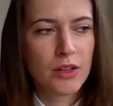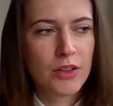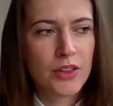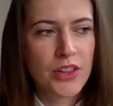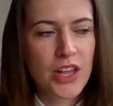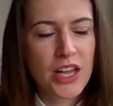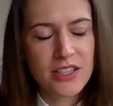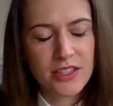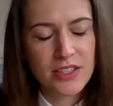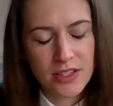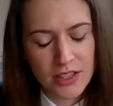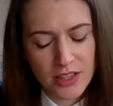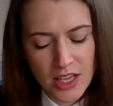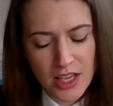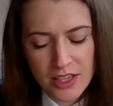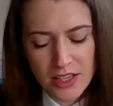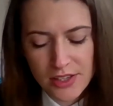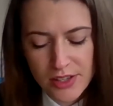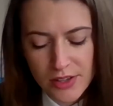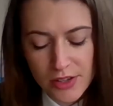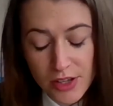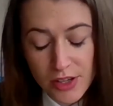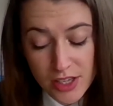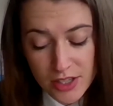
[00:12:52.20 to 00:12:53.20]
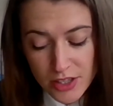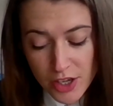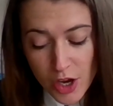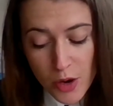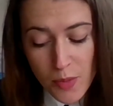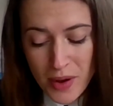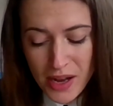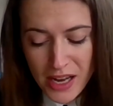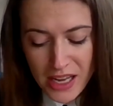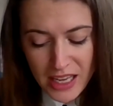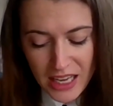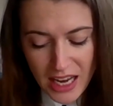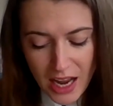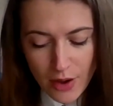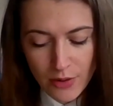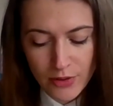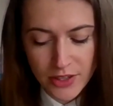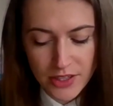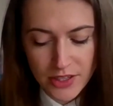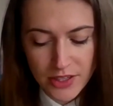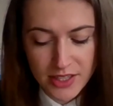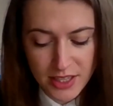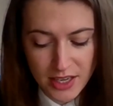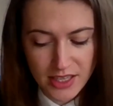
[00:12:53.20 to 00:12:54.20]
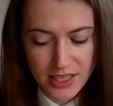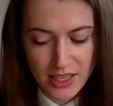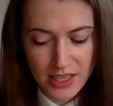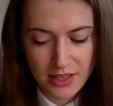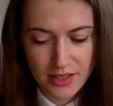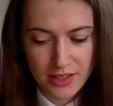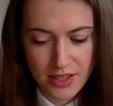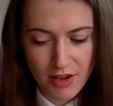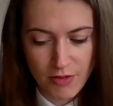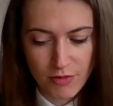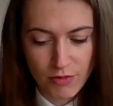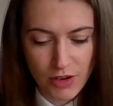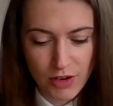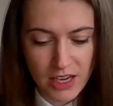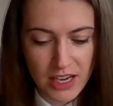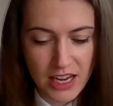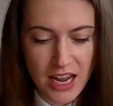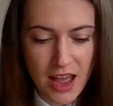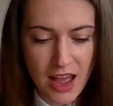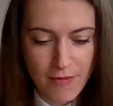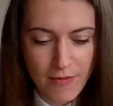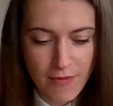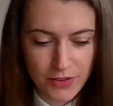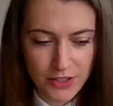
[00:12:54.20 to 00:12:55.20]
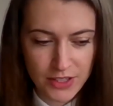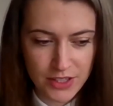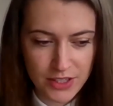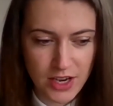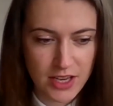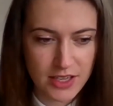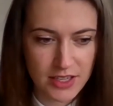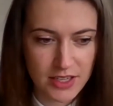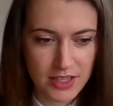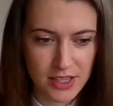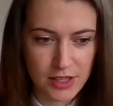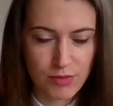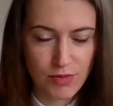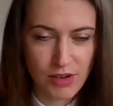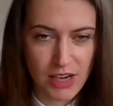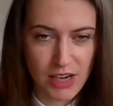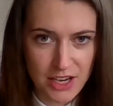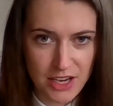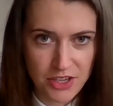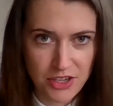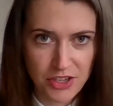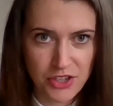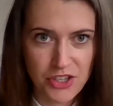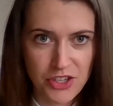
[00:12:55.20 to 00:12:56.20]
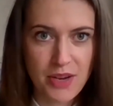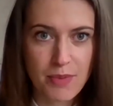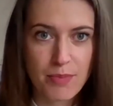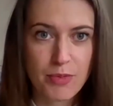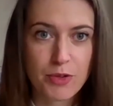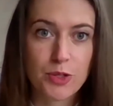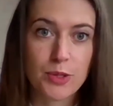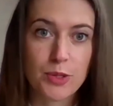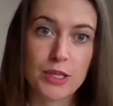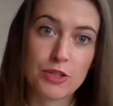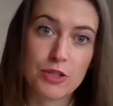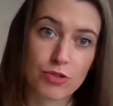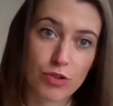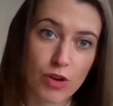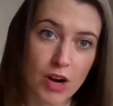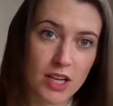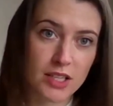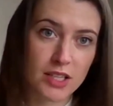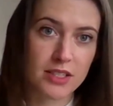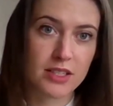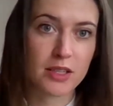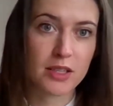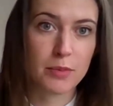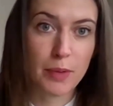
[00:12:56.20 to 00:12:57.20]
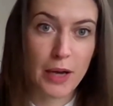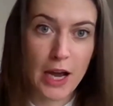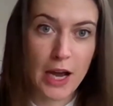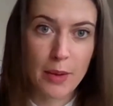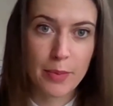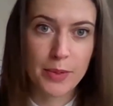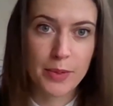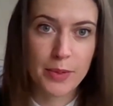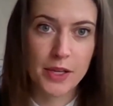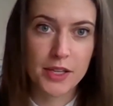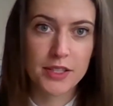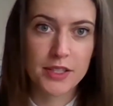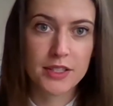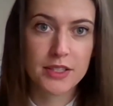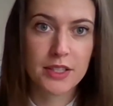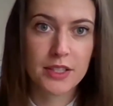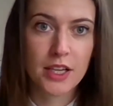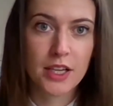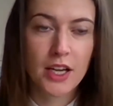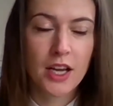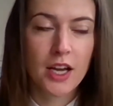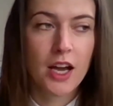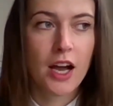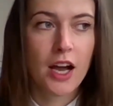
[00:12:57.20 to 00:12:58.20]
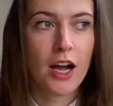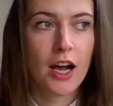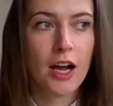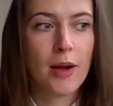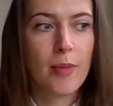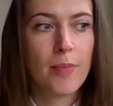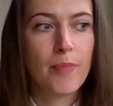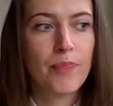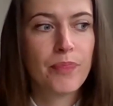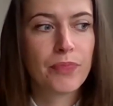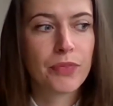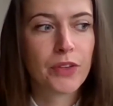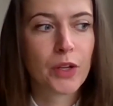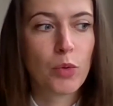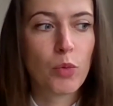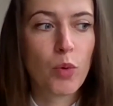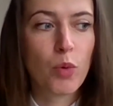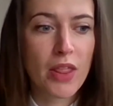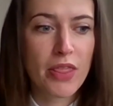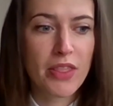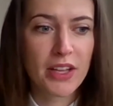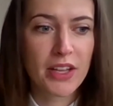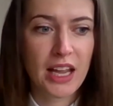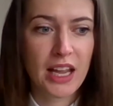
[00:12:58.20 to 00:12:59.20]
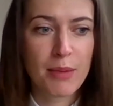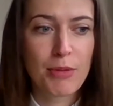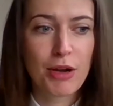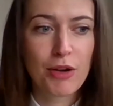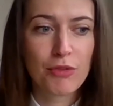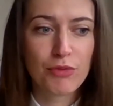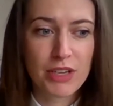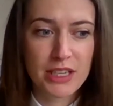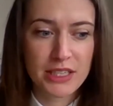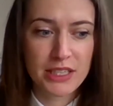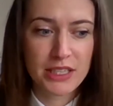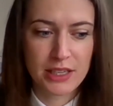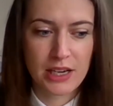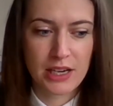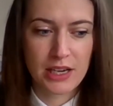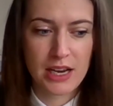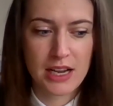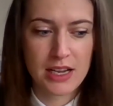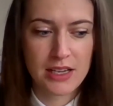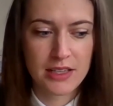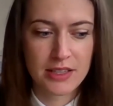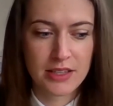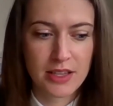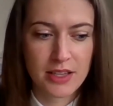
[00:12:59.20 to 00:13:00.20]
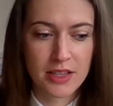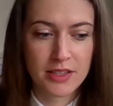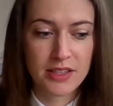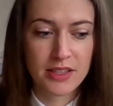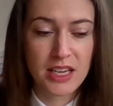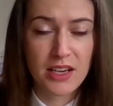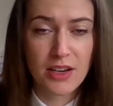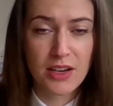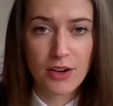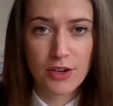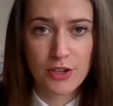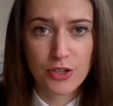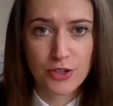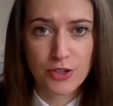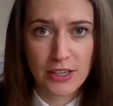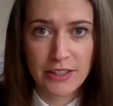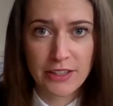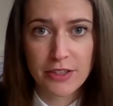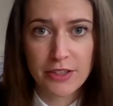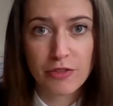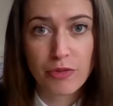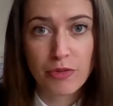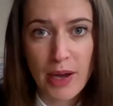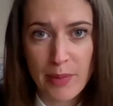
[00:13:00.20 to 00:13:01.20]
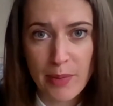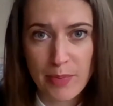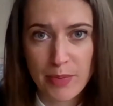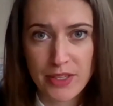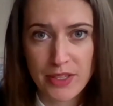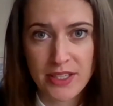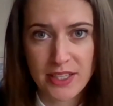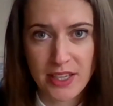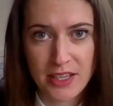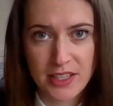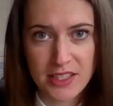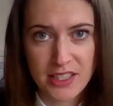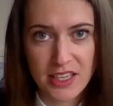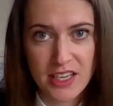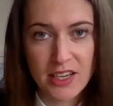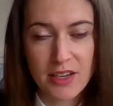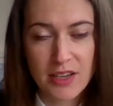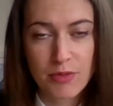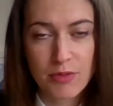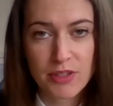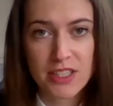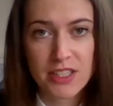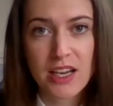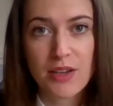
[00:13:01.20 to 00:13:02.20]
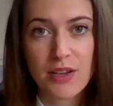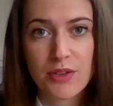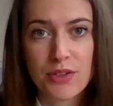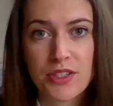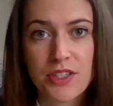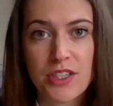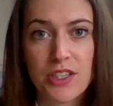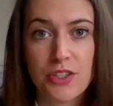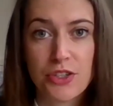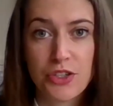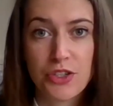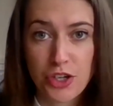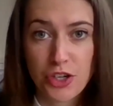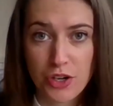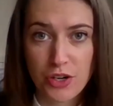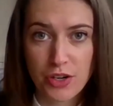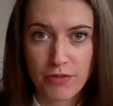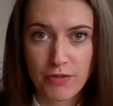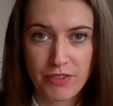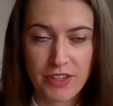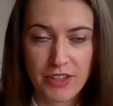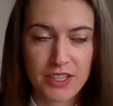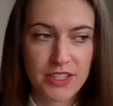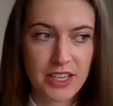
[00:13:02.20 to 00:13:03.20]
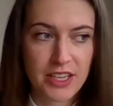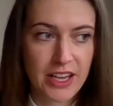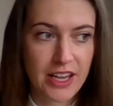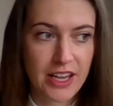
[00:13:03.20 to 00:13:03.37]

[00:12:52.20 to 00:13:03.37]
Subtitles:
there's so many countless studies that really emphasize this relationship between trust and purpose. One that came out recently is the Zeno Strength of Purpose study. It was announced in June of this